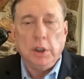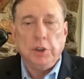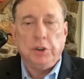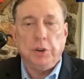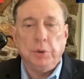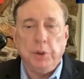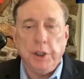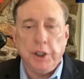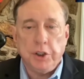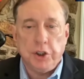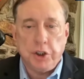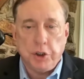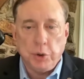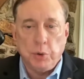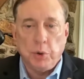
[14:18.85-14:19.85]
to
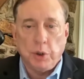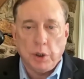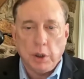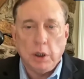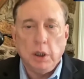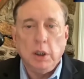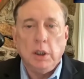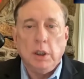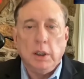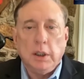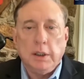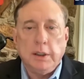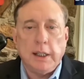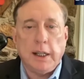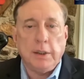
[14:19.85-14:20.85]
ensure
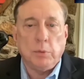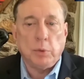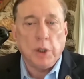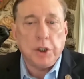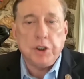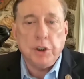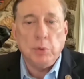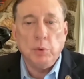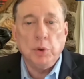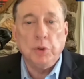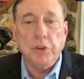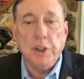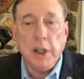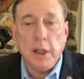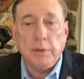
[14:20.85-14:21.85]
that Russia will
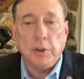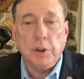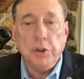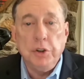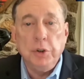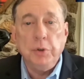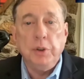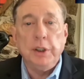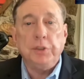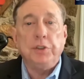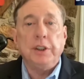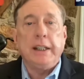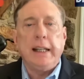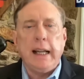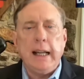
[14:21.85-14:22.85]
never do this
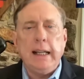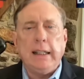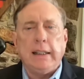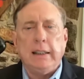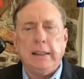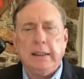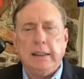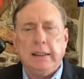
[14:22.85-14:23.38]
again.